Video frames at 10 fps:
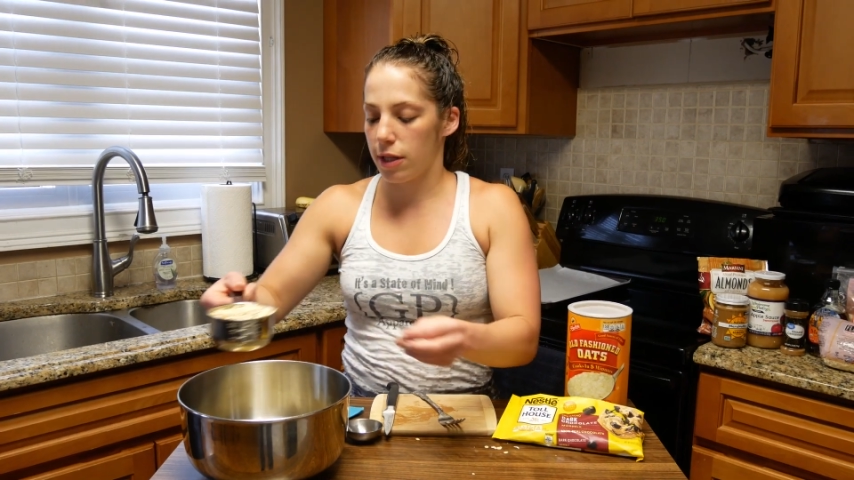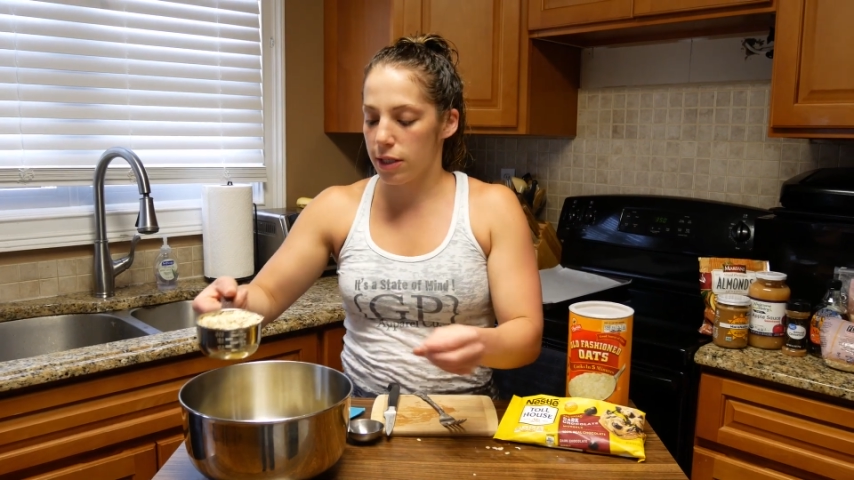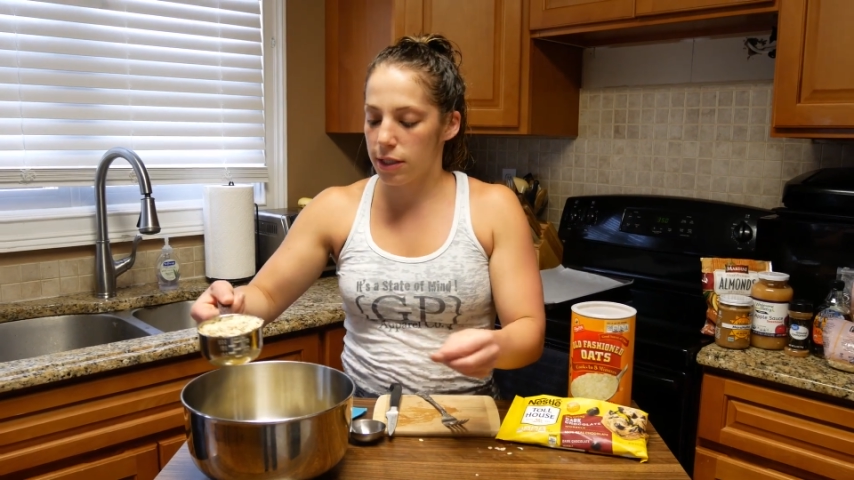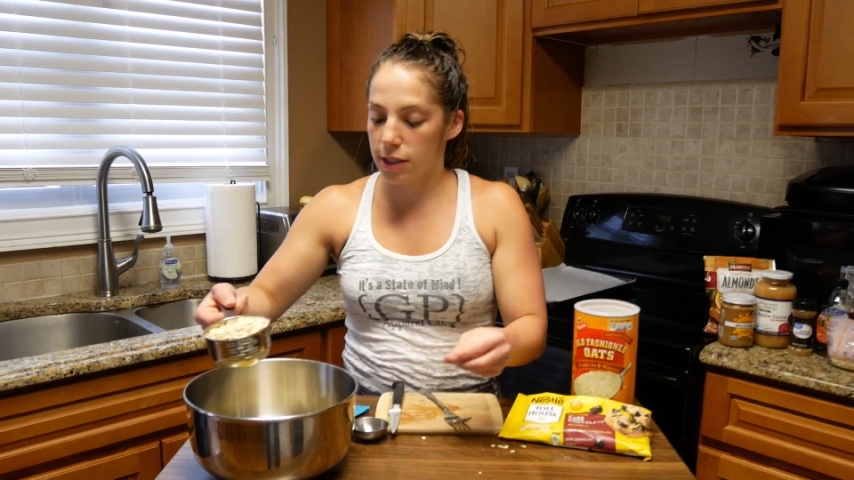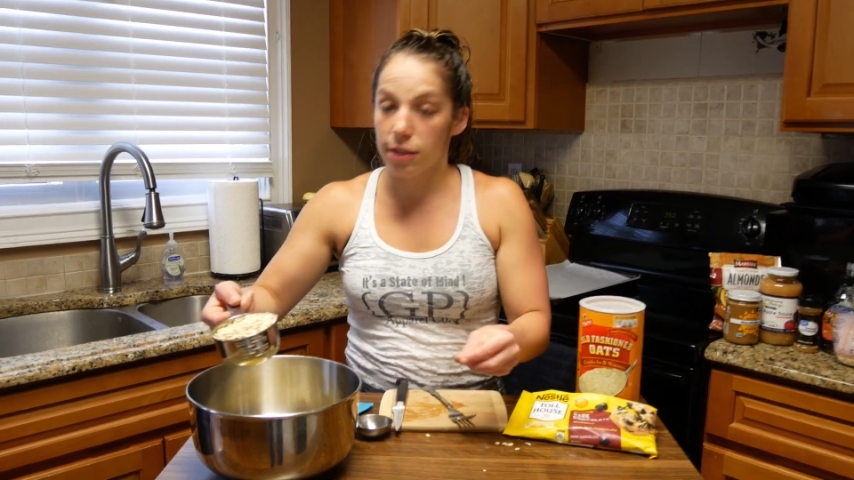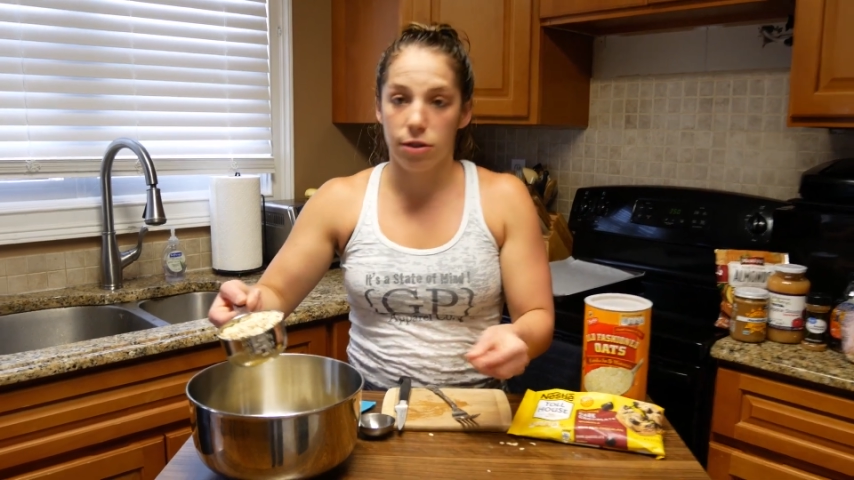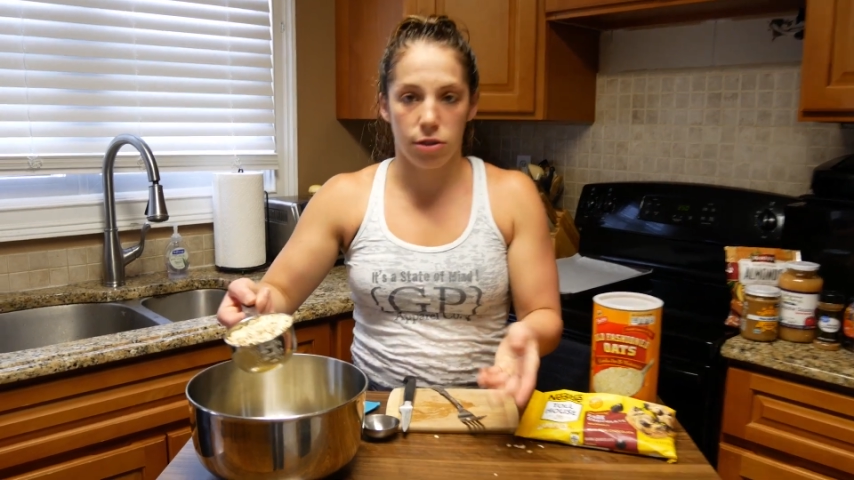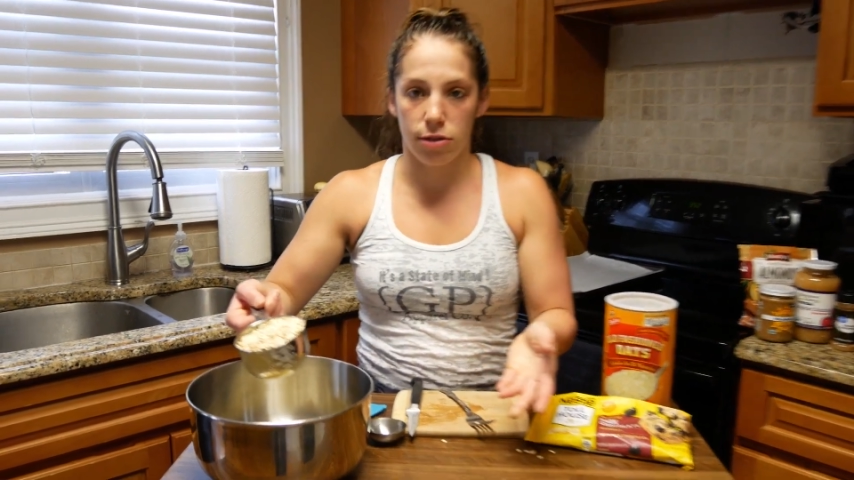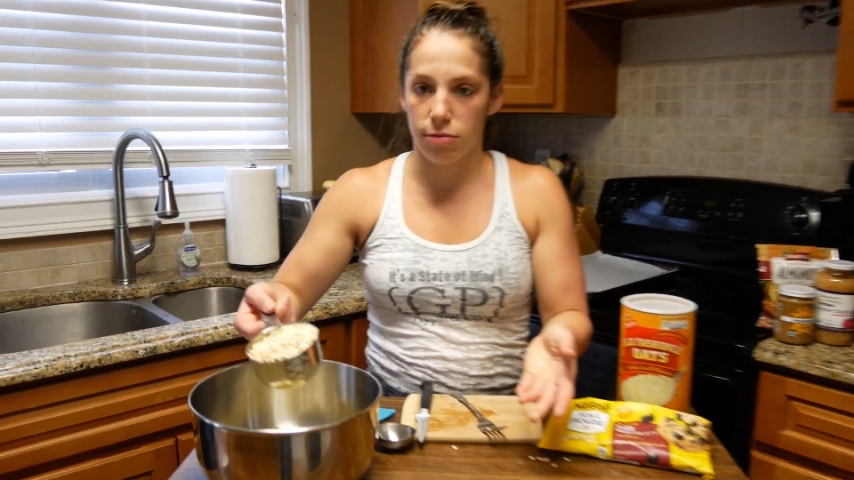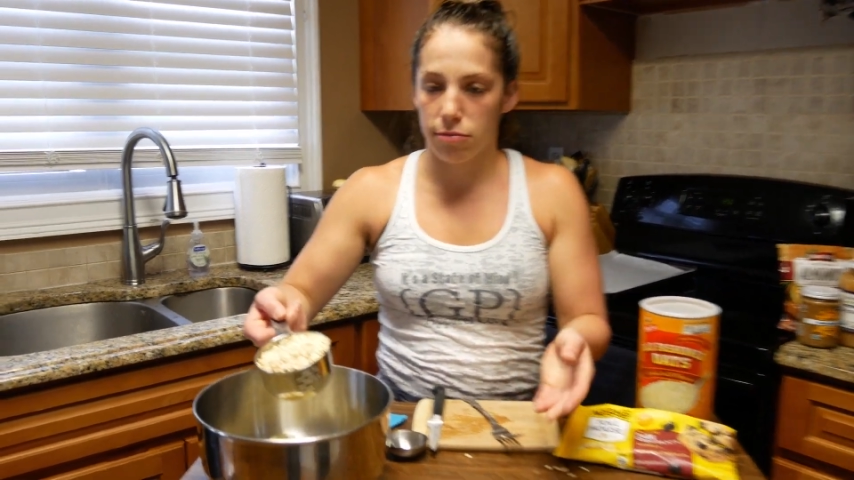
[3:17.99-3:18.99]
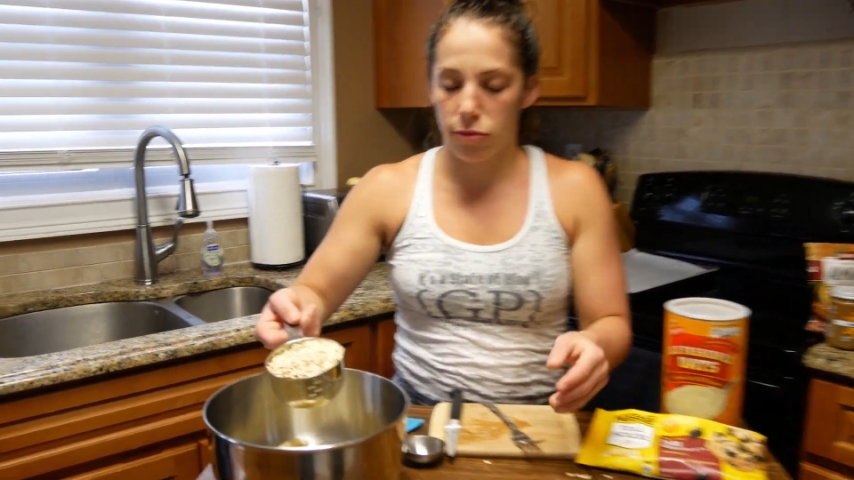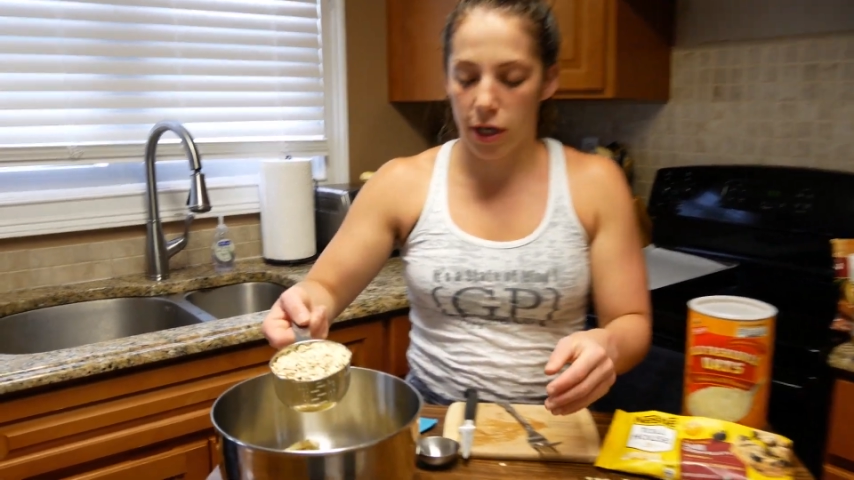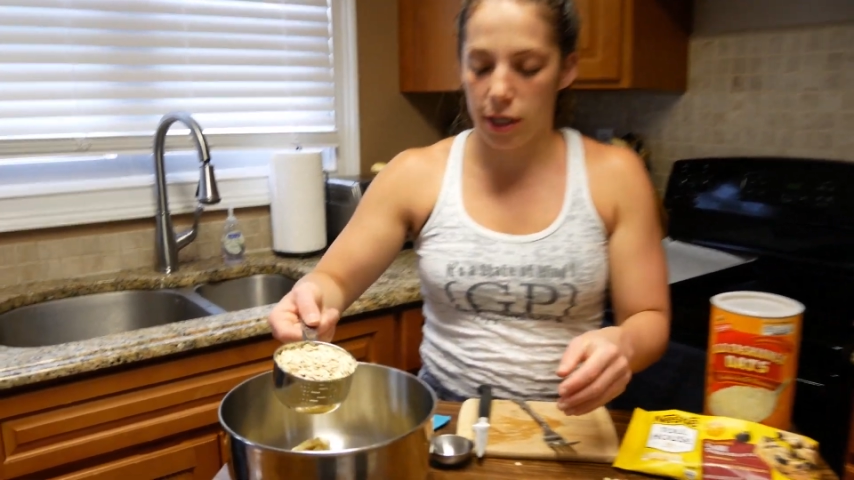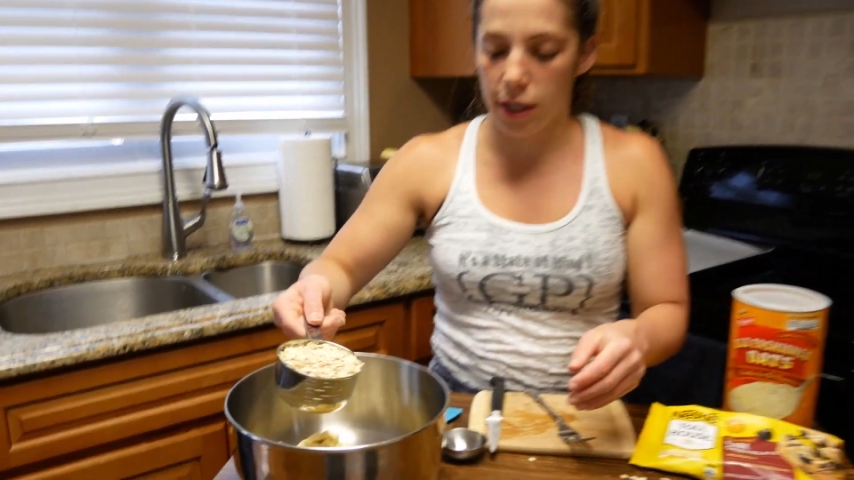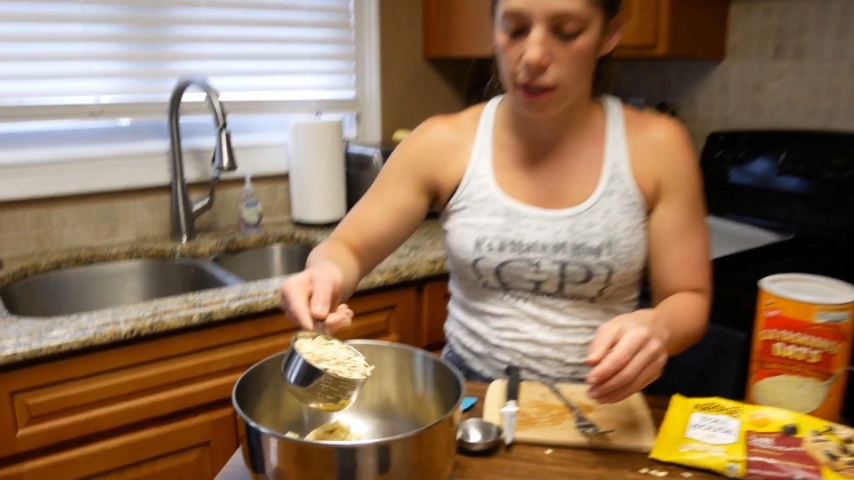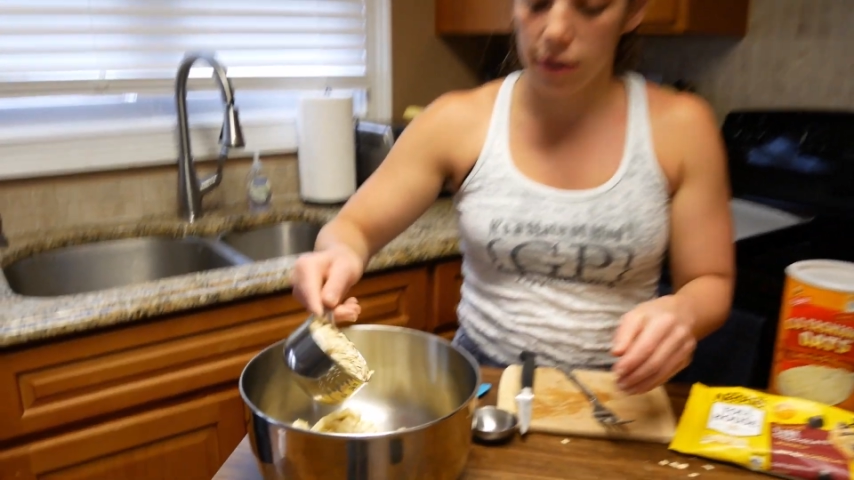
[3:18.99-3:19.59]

this just right in